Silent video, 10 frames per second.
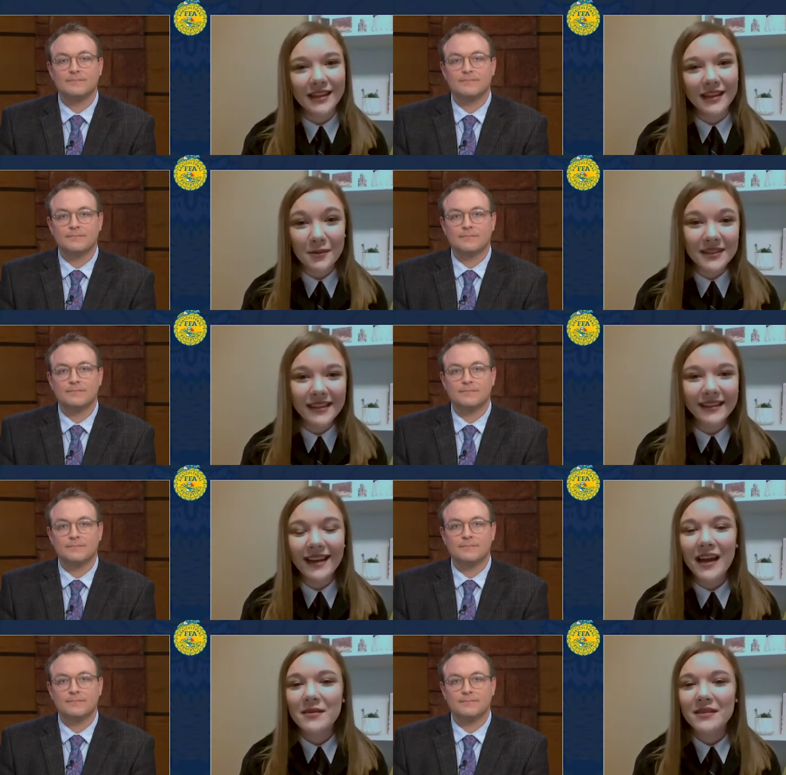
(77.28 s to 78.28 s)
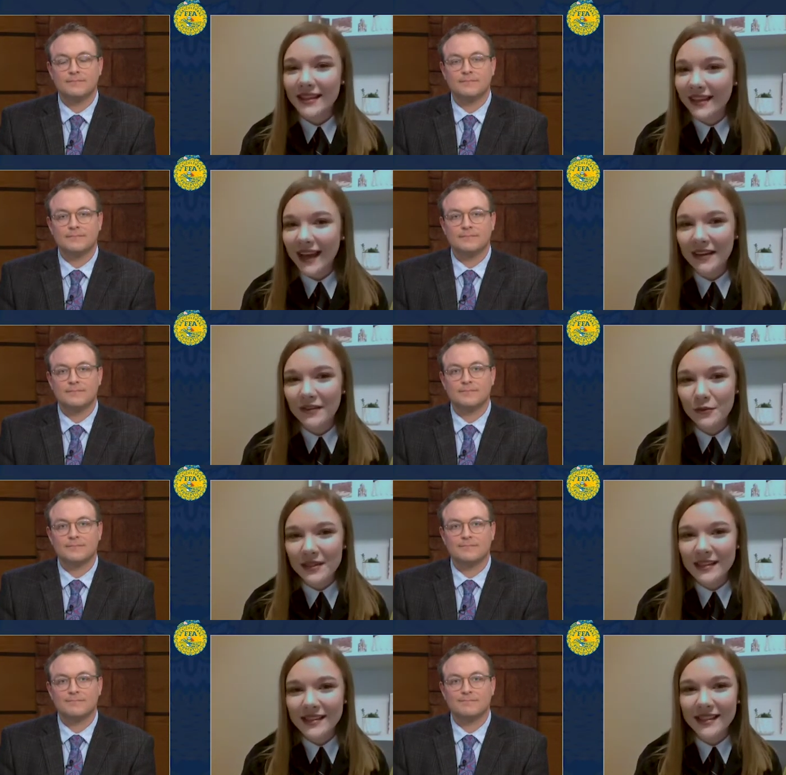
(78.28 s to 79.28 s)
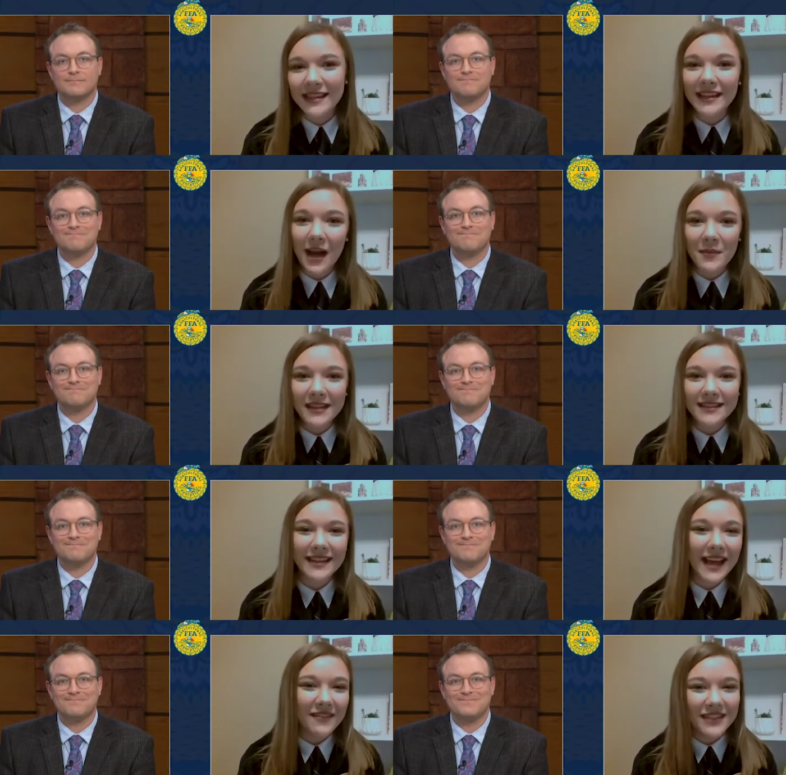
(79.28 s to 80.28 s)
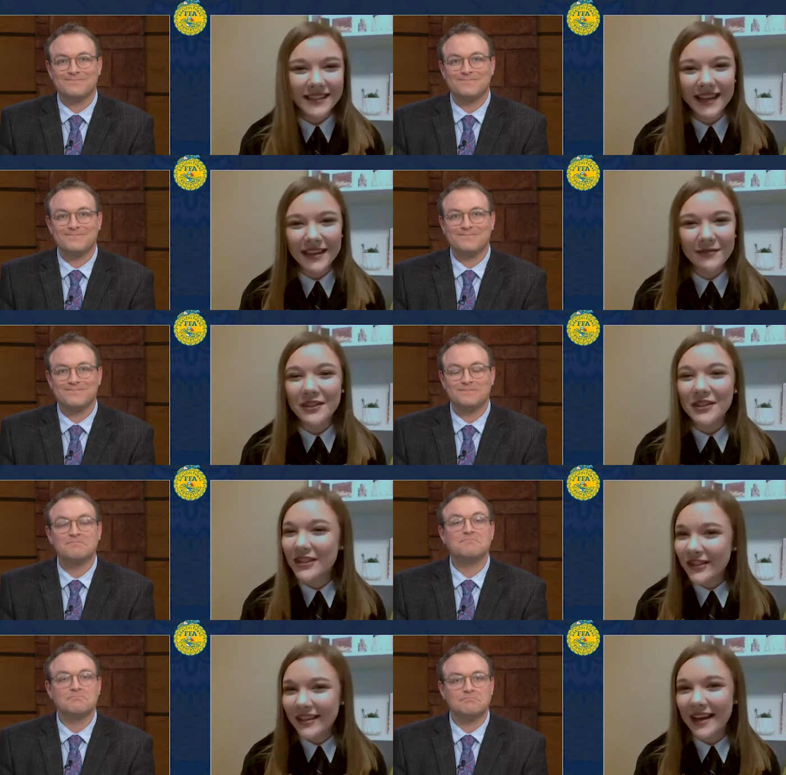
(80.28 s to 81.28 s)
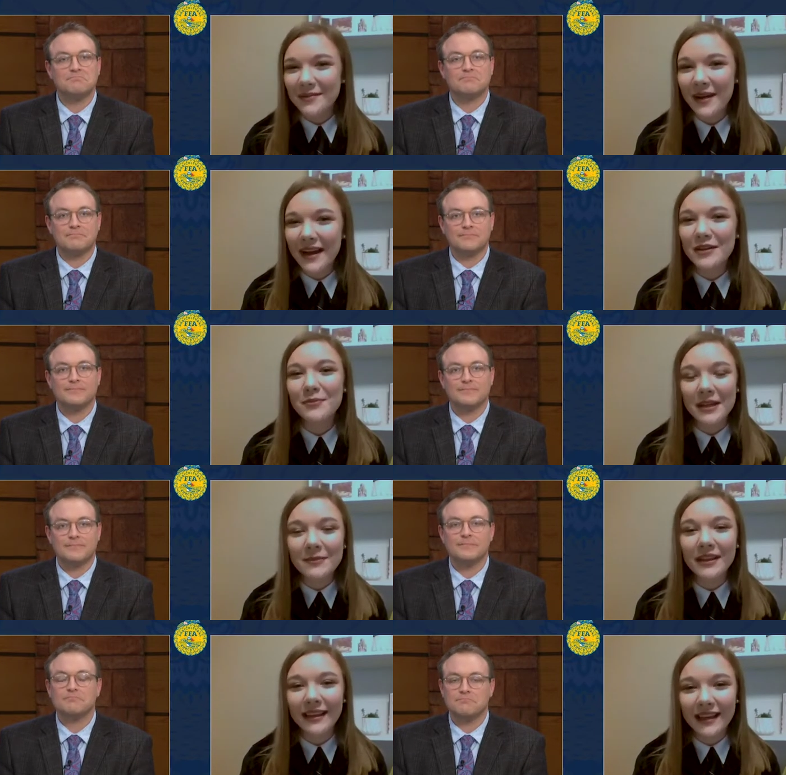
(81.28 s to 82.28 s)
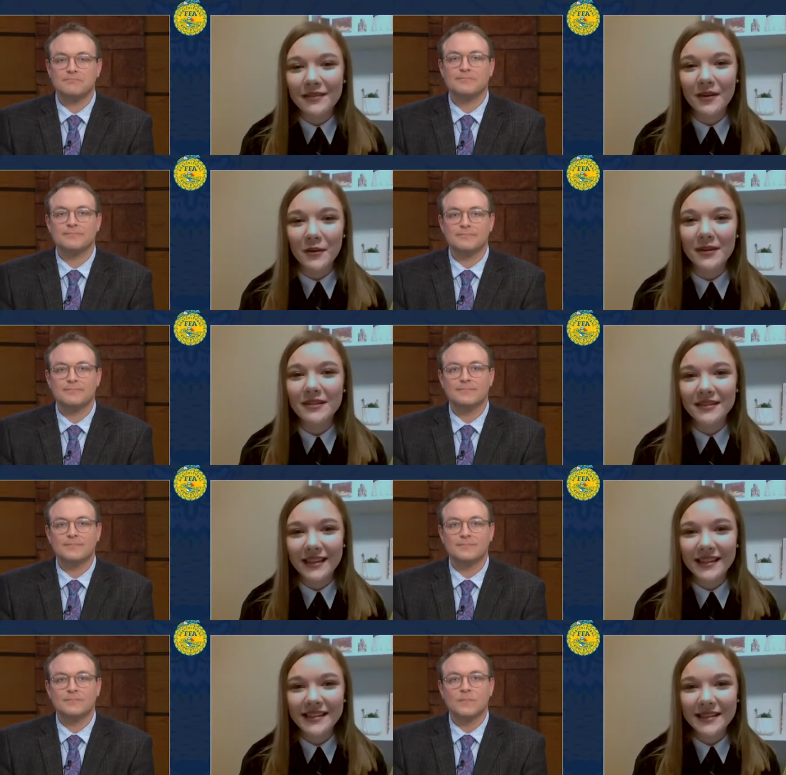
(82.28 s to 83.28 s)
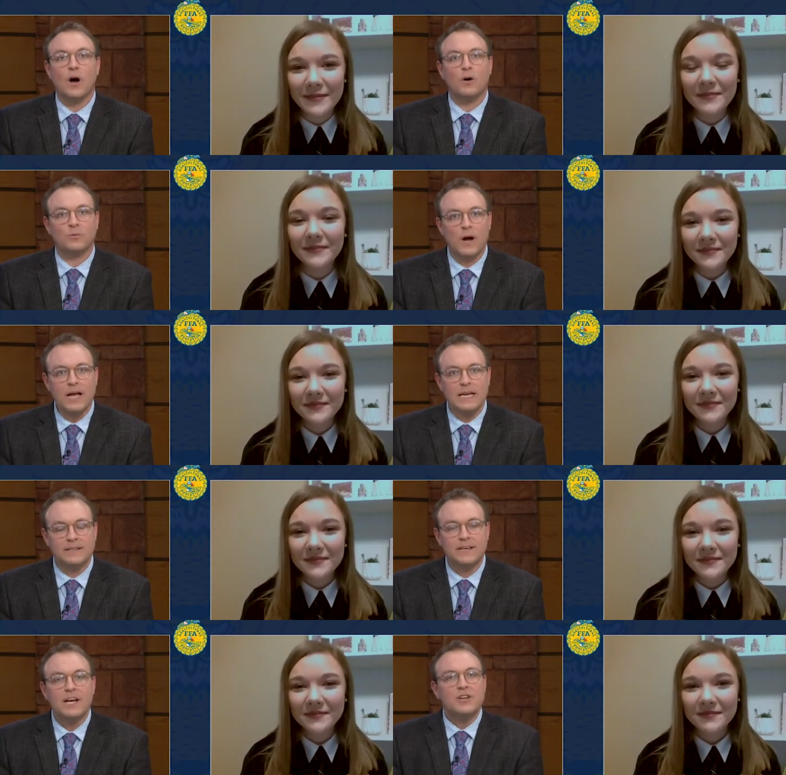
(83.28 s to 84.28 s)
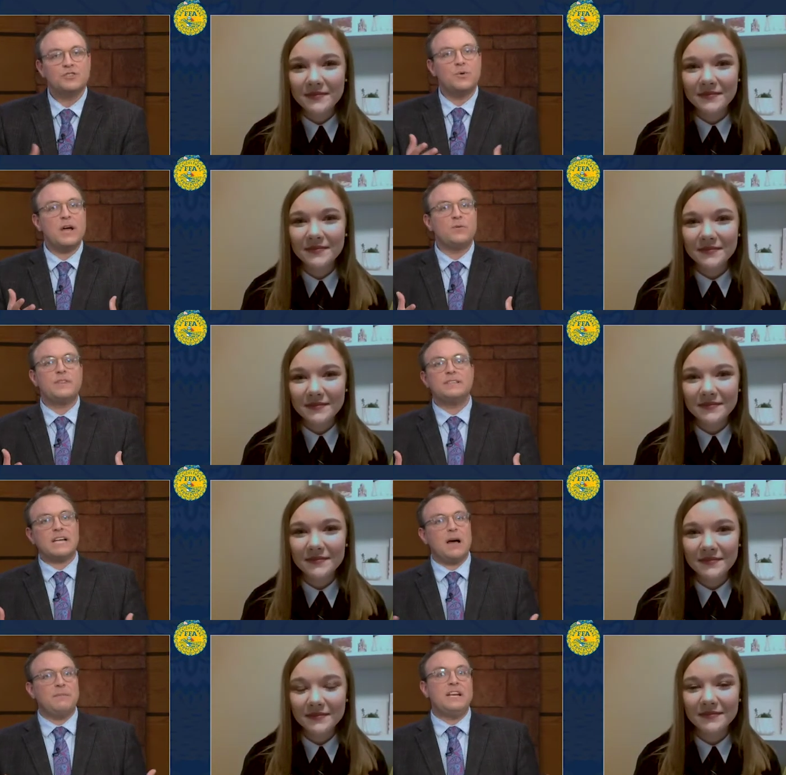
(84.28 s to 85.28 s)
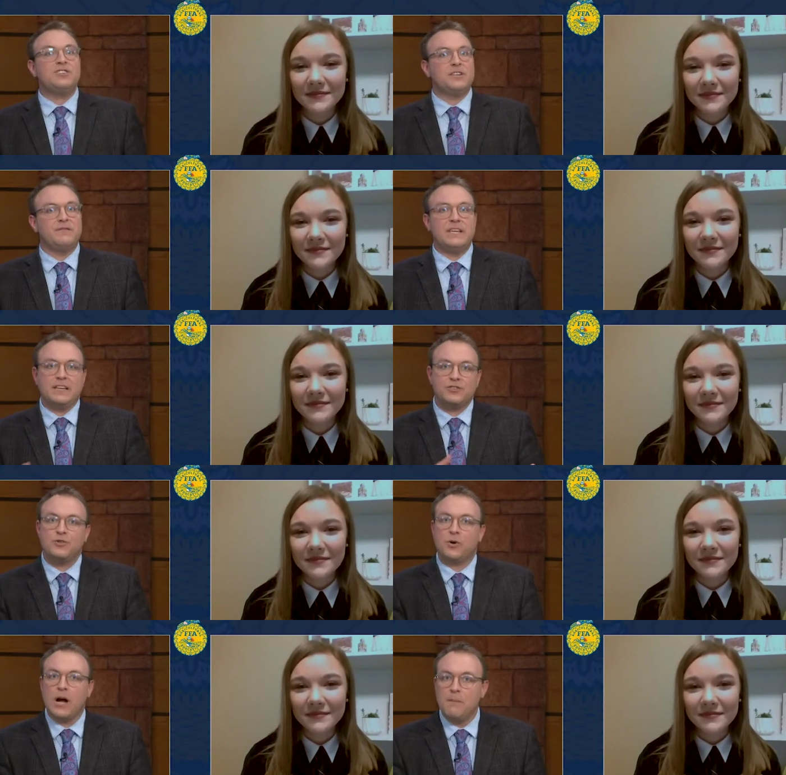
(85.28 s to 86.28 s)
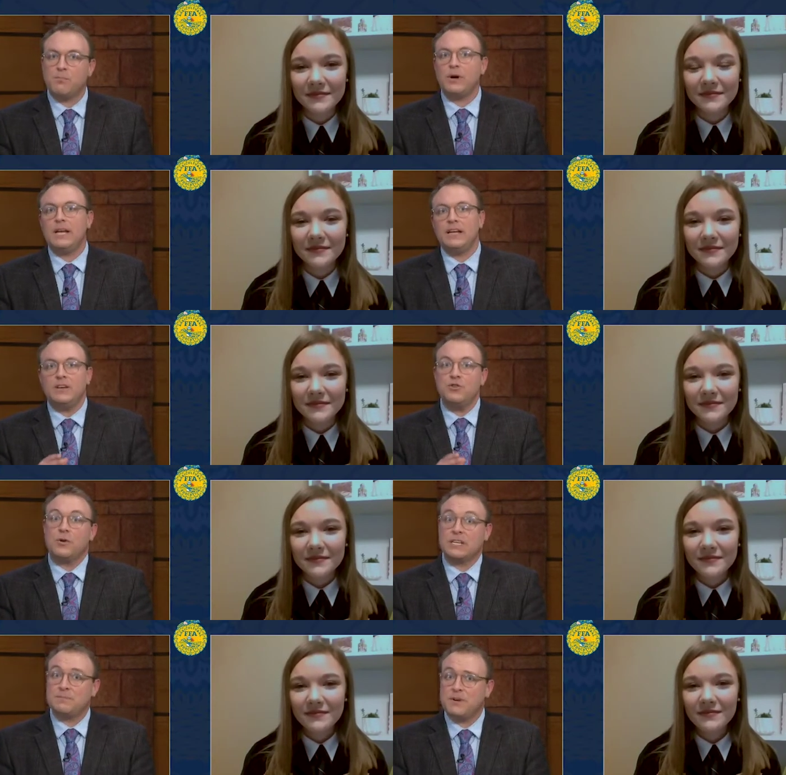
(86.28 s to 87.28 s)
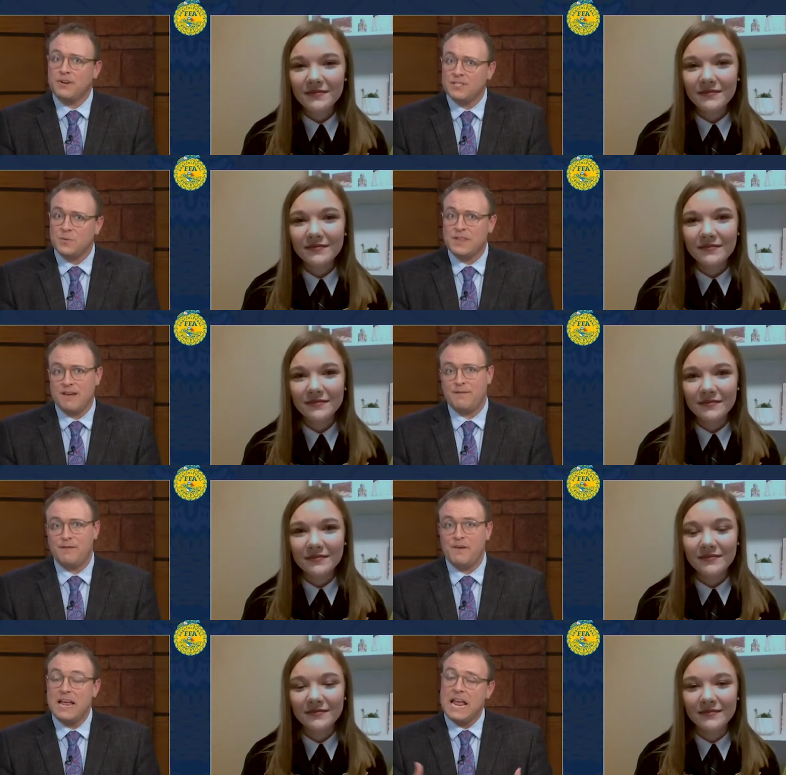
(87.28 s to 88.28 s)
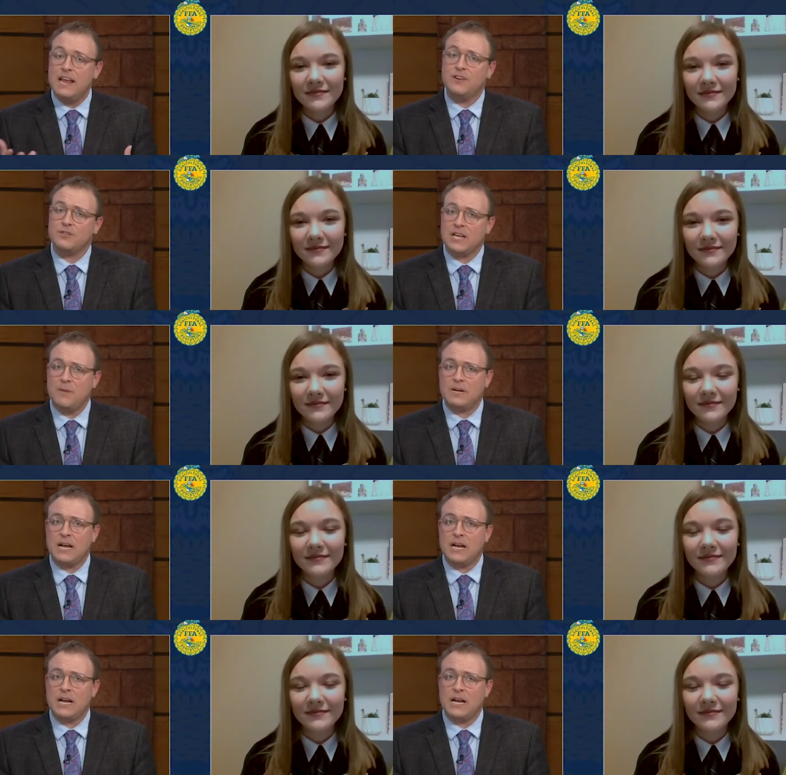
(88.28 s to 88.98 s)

Speaker 1: Carbondale, studying agribusiness economics, and I haven't decided for sure on a minor, but I'm looking at environmental studies.
Speaker 2: All right. So now, this combination of things your upbringing, your experience with FFA, and your time in